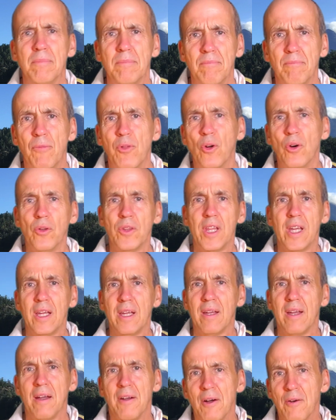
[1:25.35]
though they
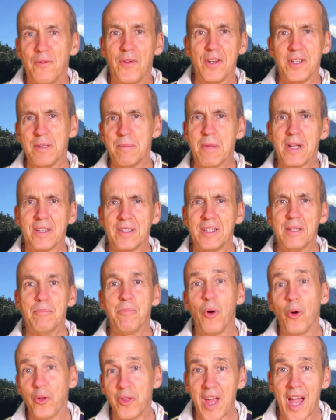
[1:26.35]
fundamentally
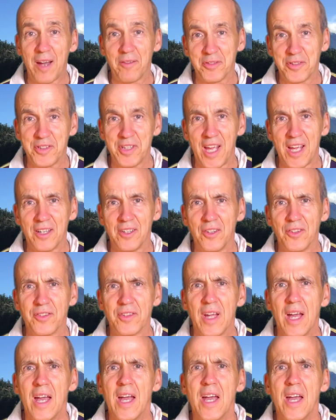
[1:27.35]
both have sails,